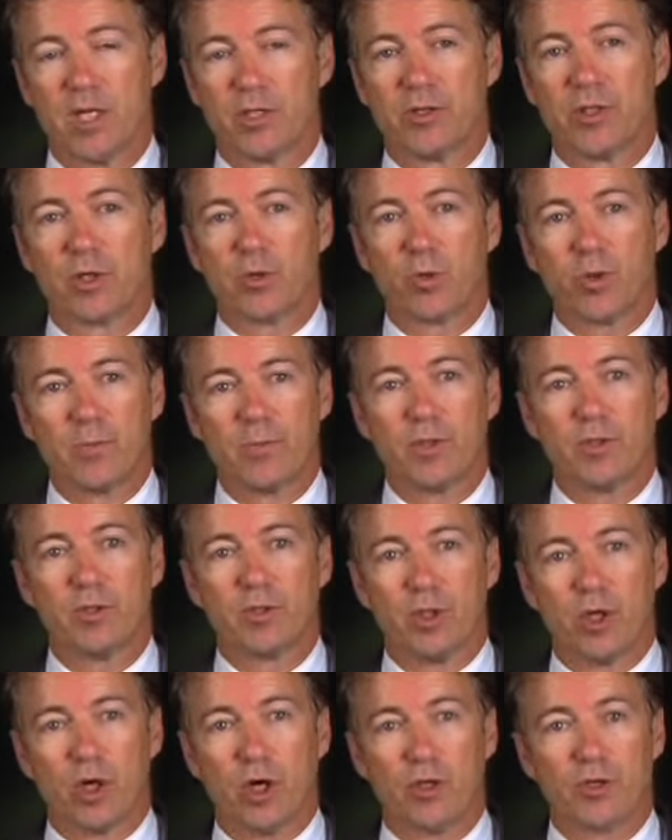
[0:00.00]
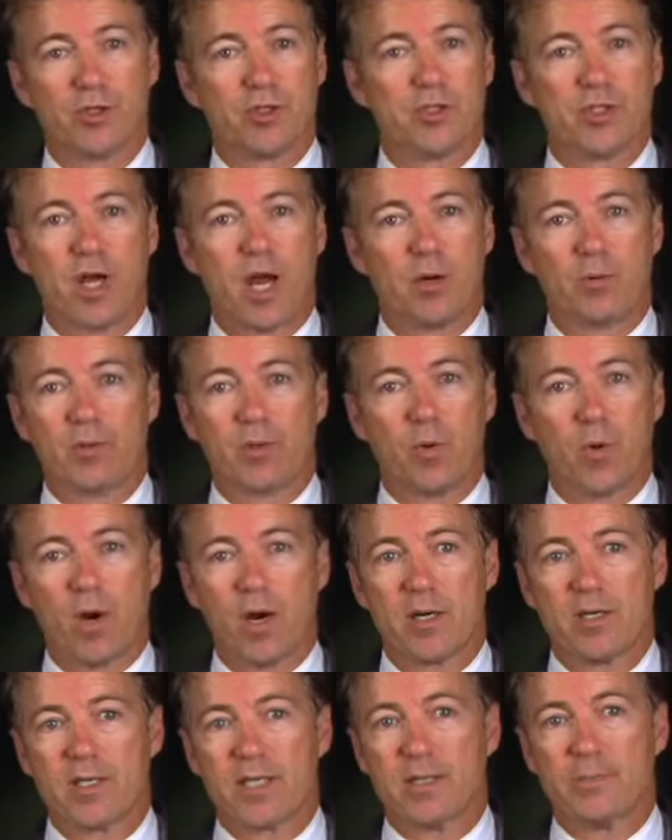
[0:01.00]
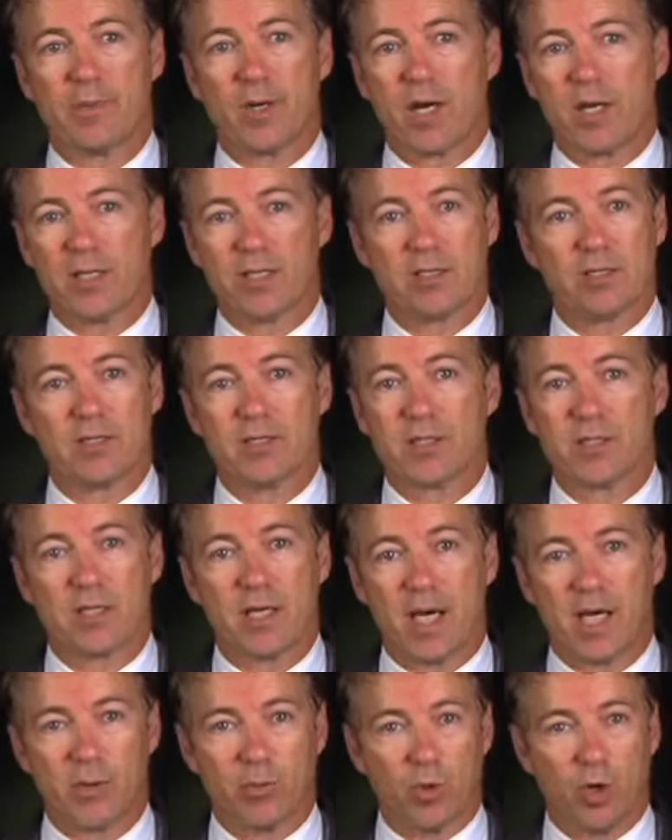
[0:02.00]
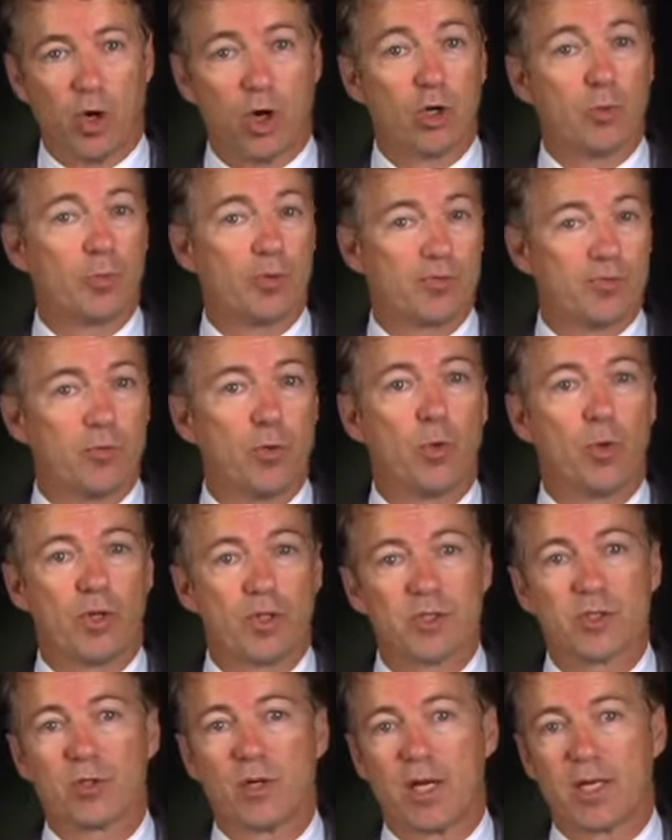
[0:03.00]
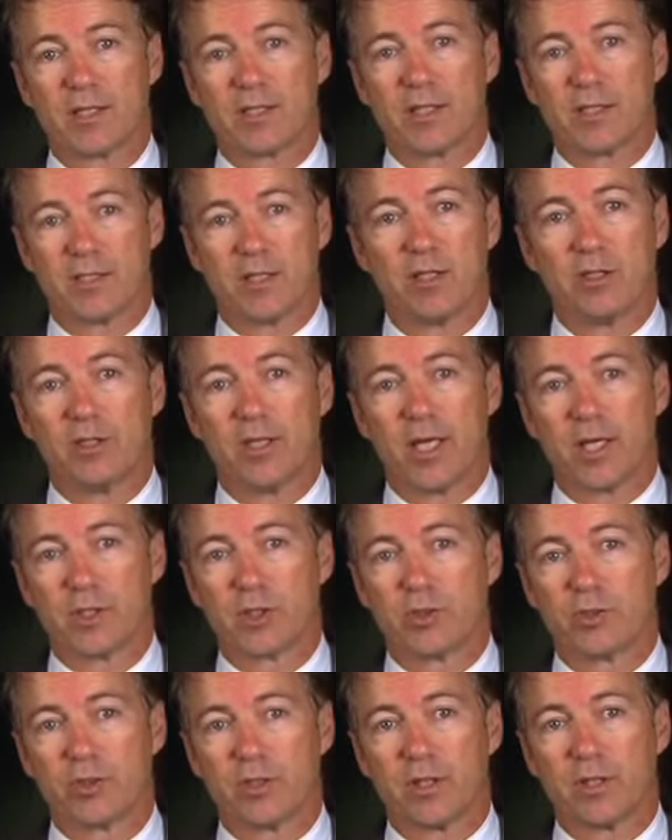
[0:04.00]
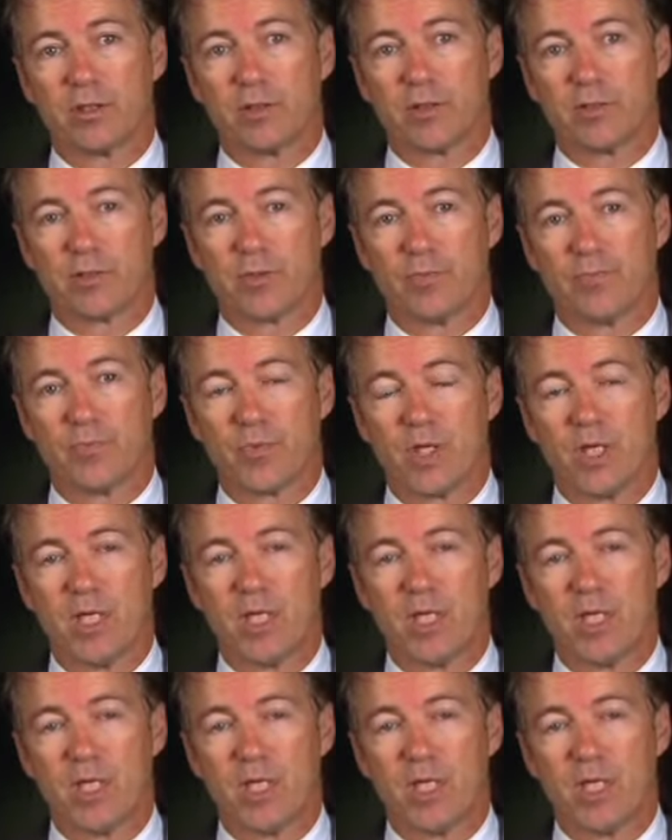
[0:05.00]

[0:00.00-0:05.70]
The criminal law does not require dead bodies on the sidewalk before it strikes at international terrorism.